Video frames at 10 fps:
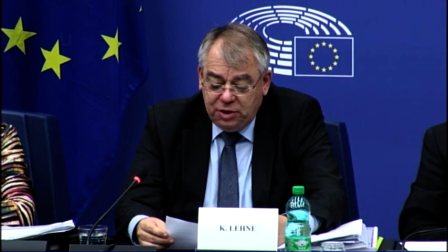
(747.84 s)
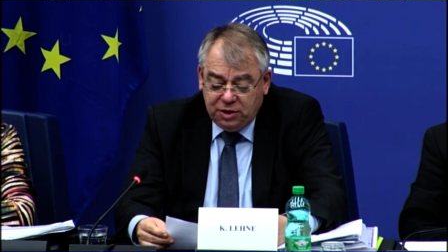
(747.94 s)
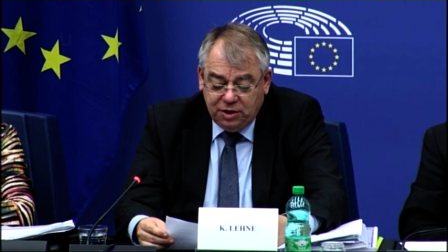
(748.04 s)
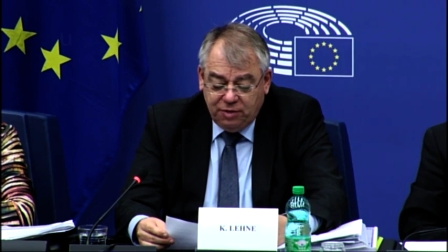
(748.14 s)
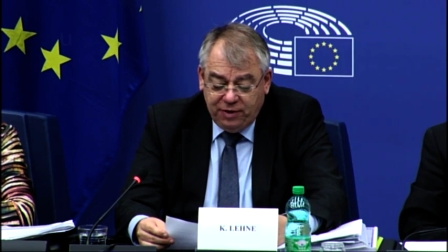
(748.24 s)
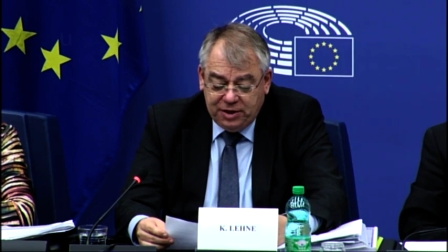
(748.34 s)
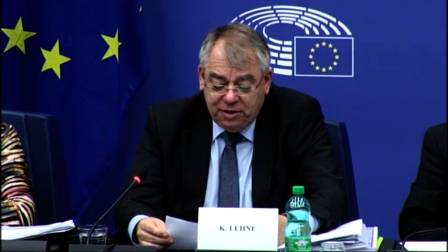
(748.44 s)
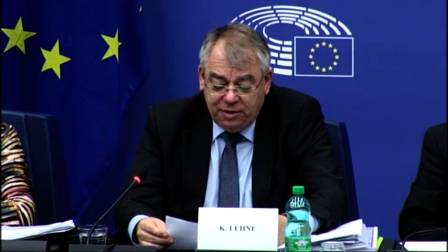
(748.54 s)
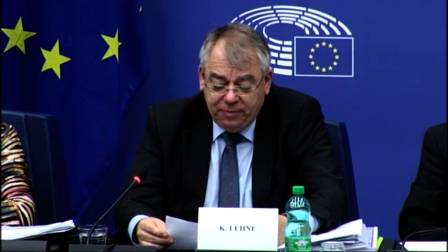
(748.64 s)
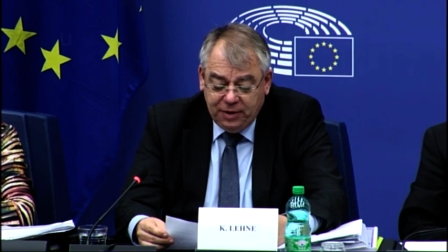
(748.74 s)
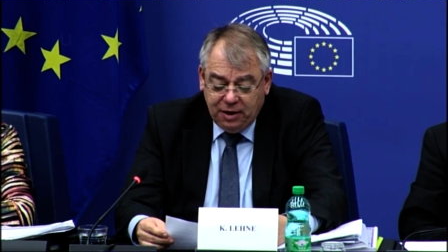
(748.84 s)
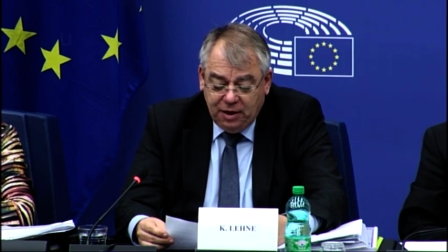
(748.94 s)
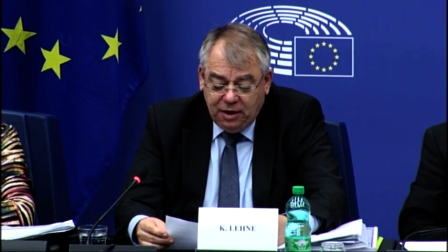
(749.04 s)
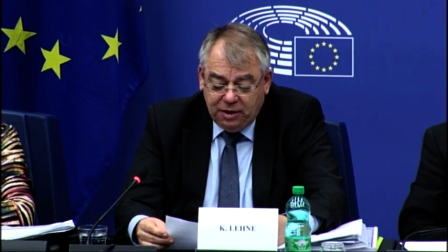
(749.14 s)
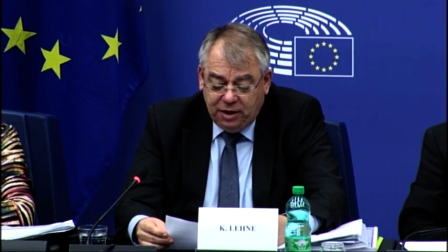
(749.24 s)
as we navigate
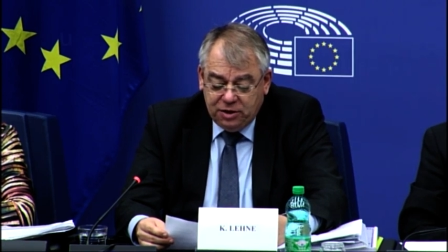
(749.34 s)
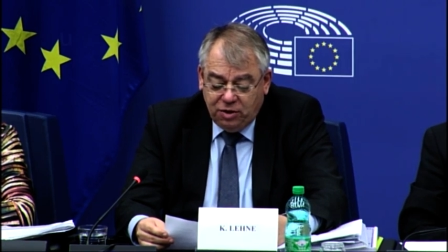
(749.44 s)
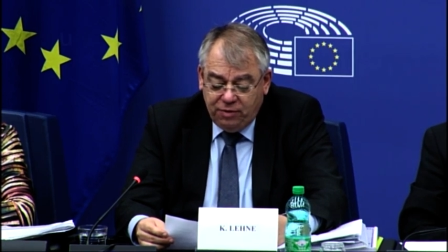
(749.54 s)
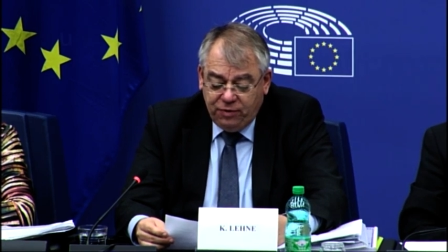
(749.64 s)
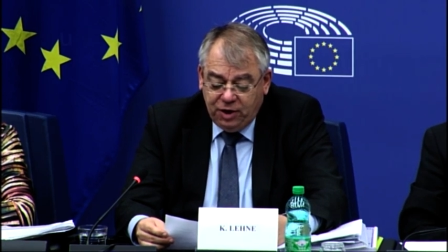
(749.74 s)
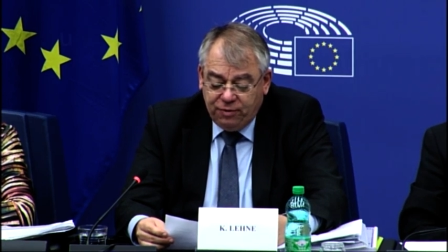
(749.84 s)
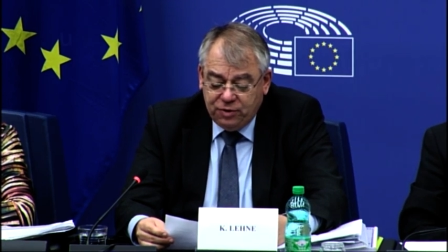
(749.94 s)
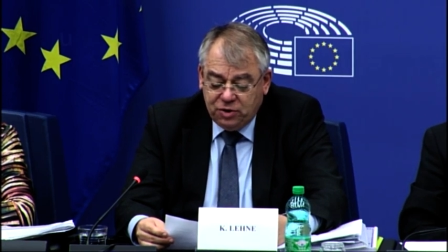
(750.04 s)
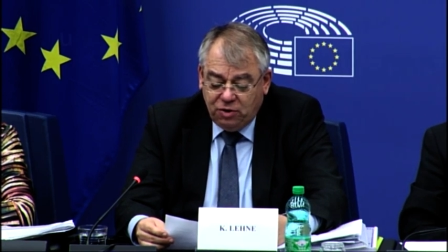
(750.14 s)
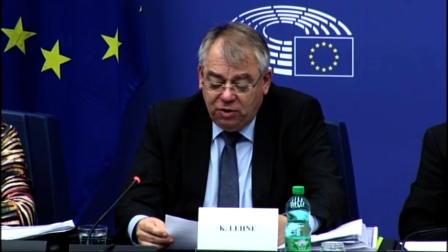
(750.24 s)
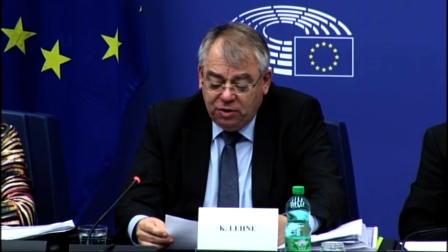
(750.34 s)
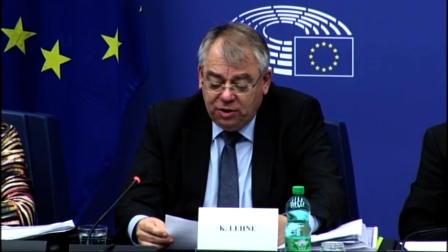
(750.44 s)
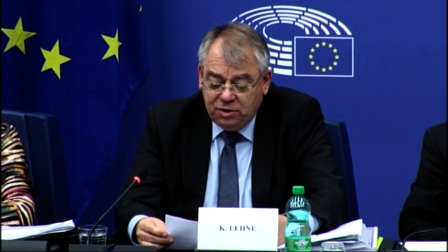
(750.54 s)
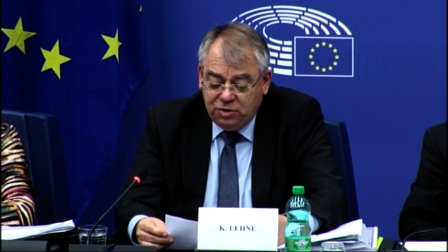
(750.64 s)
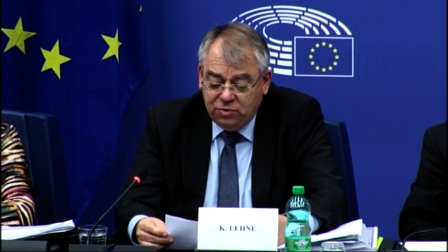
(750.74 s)
through an increasingly
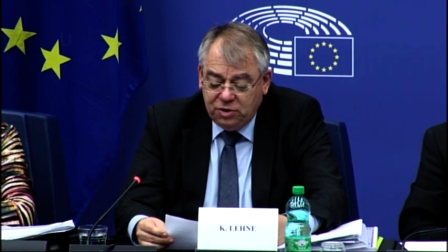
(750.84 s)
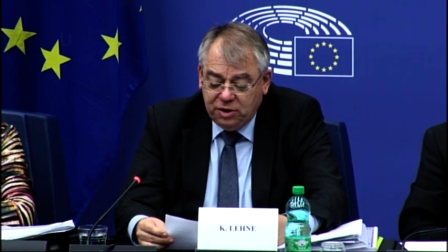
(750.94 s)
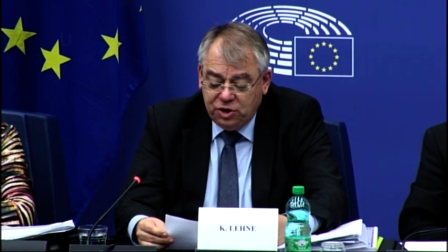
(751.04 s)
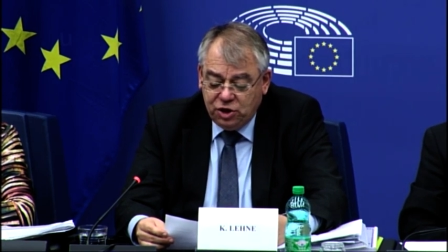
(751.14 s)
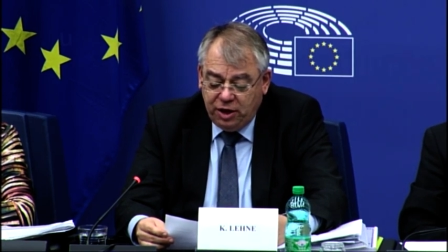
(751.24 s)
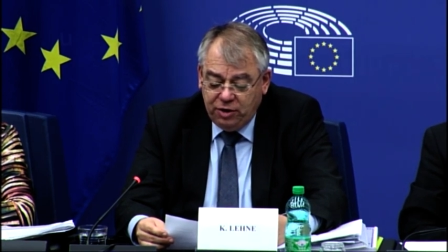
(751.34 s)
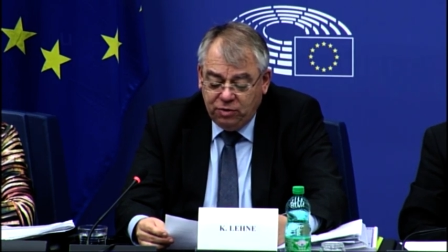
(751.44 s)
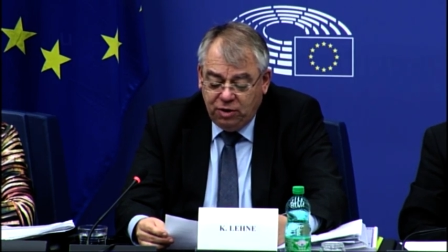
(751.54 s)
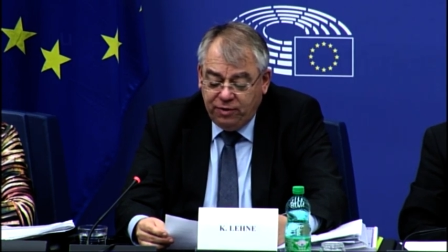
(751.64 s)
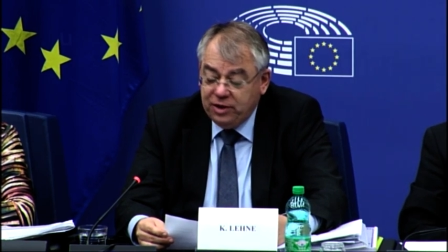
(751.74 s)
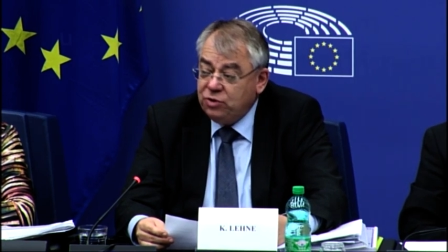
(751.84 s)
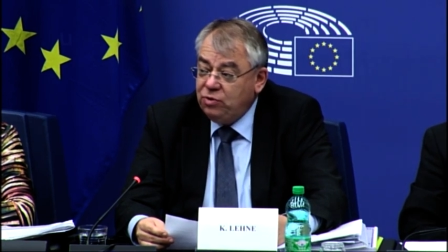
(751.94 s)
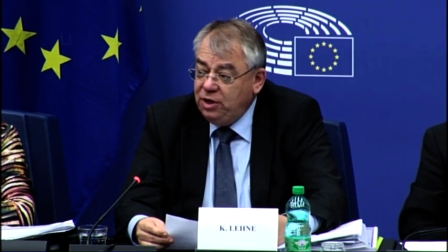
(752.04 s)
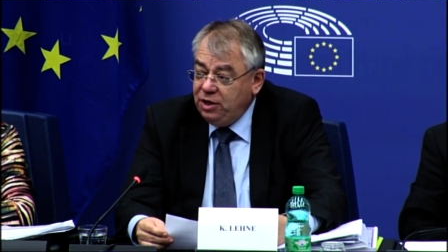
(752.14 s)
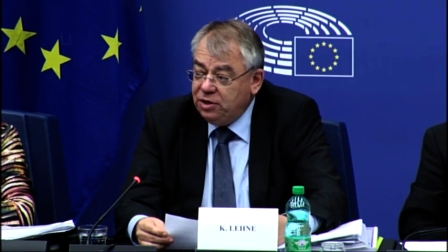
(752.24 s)
choppy sea,
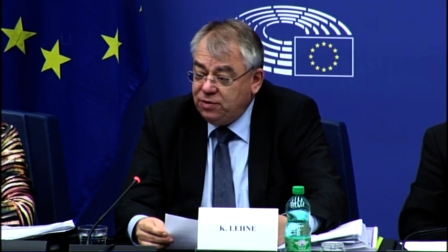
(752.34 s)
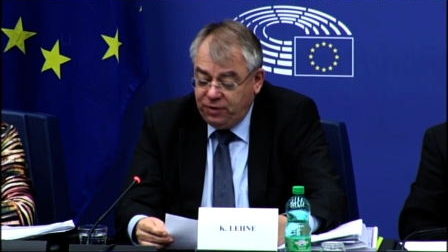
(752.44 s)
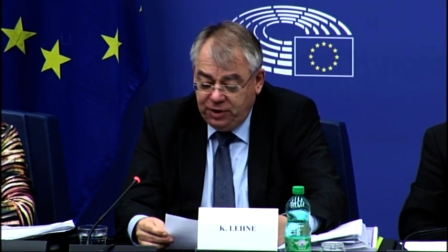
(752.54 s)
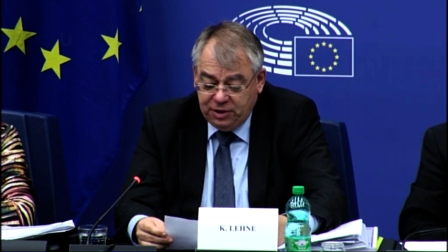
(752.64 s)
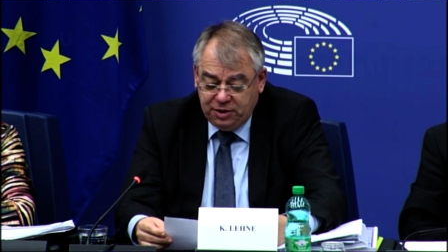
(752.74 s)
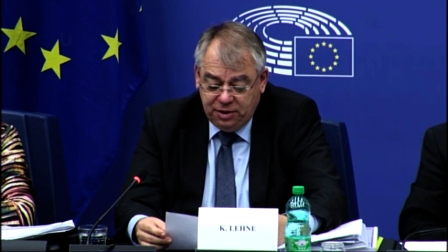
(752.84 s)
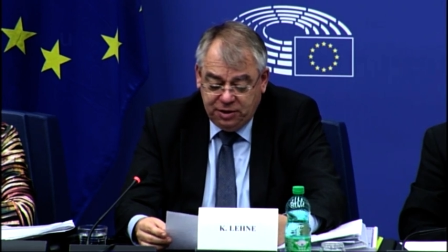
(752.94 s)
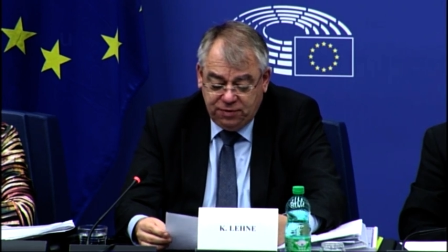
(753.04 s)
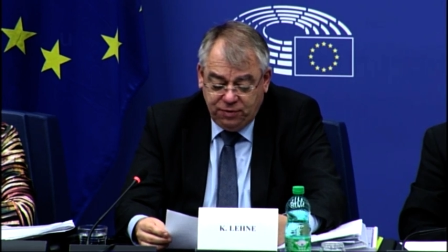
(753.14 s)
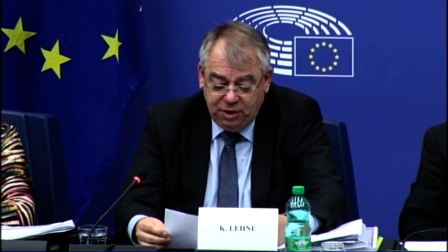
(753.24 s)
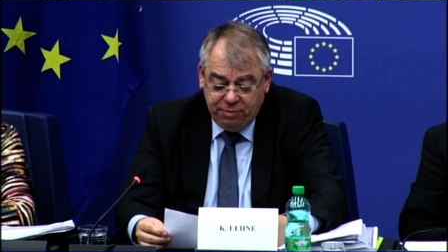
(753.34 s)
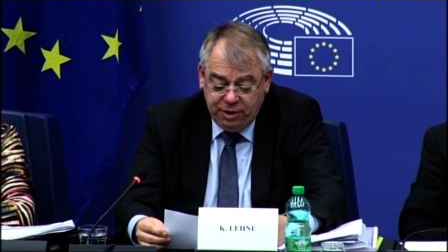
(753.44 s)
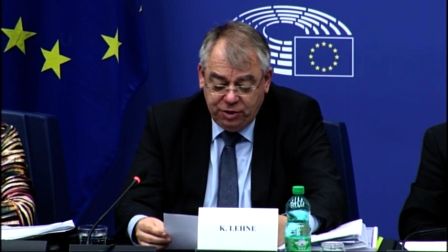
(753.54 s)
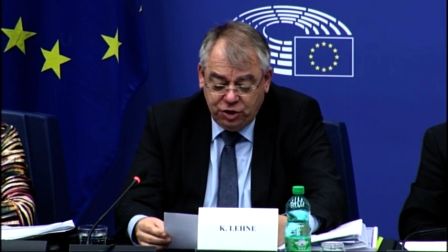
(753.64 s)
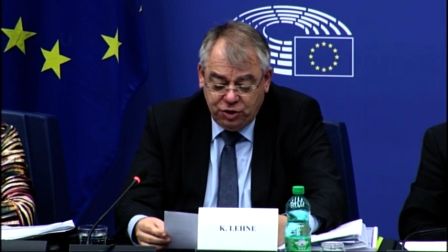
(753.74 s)
let's ensure that our
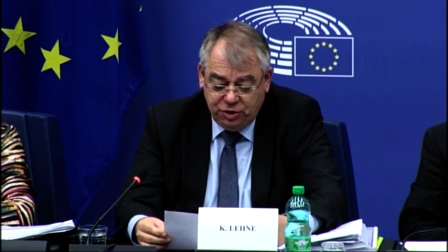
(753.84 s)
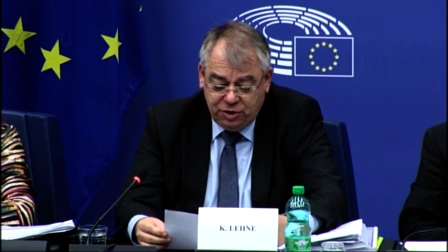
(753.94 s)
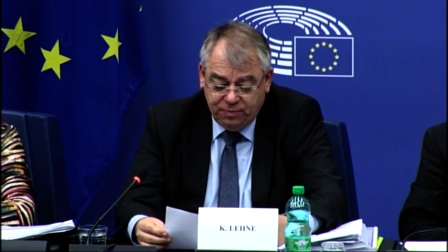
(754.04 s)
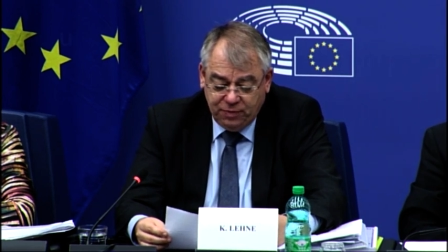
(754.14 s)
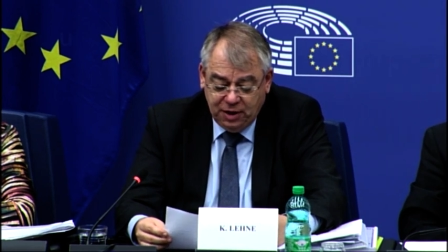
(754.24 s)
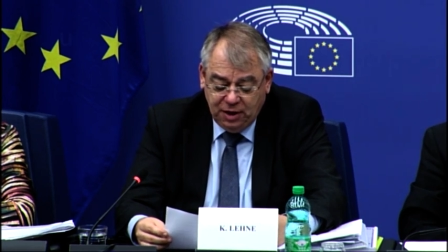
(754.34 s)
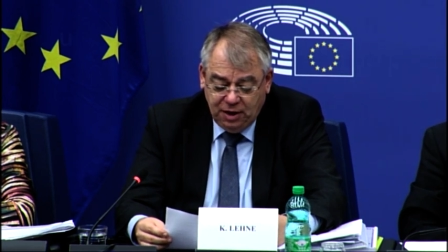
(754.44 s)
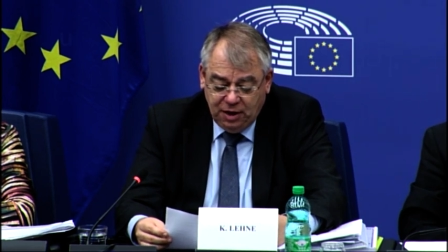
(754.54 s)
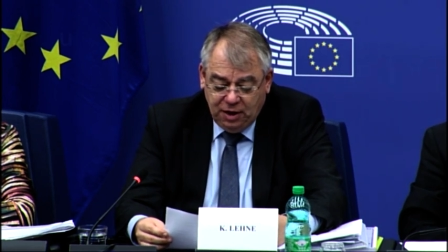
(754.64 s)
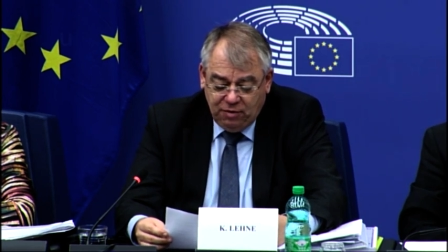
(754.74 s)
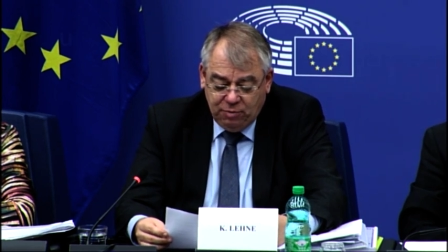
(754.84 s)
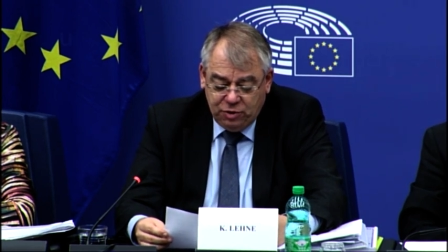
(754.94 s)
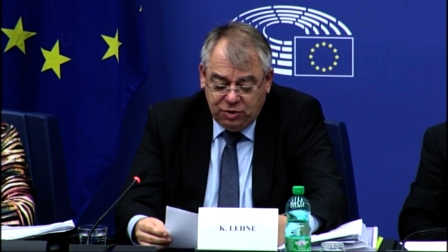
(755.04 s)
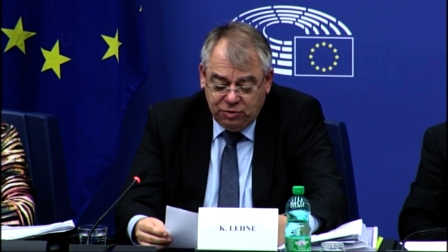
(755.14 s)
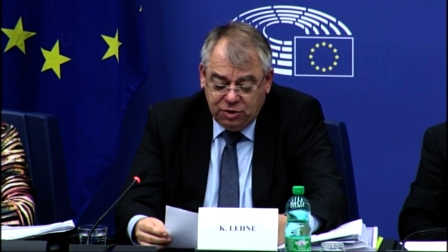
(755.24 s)
decisions are based on a
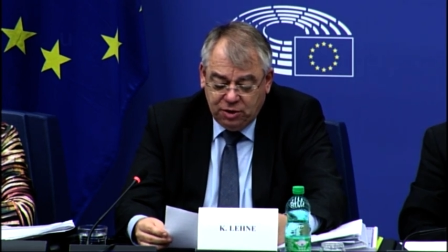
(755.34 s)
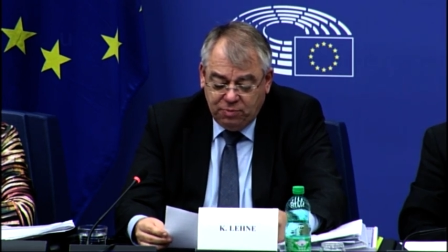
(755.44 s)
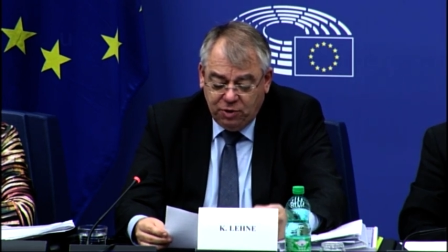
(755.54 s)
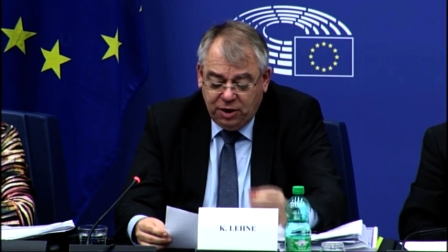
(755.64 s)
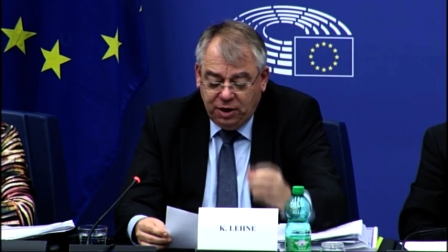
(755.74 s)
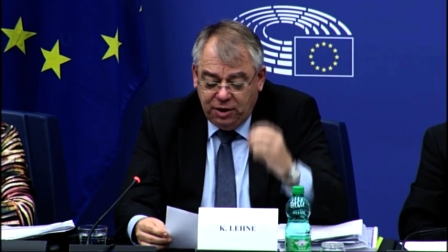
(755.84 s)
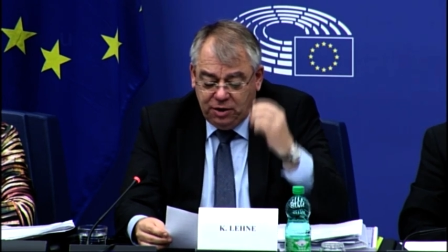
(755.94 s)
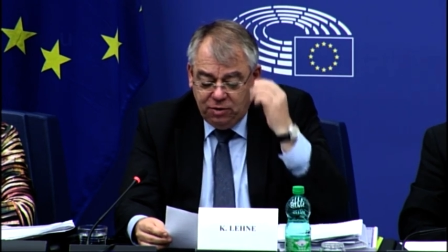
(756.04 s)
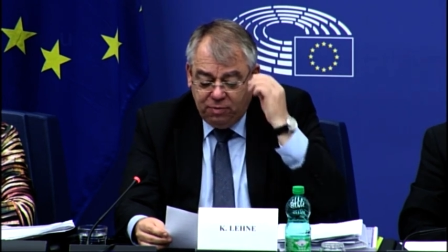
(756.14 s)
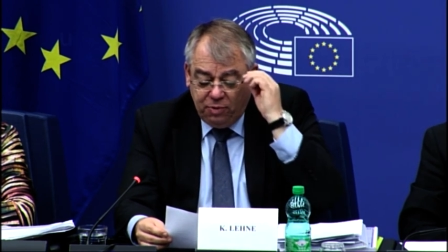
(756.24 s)
firm financial footing.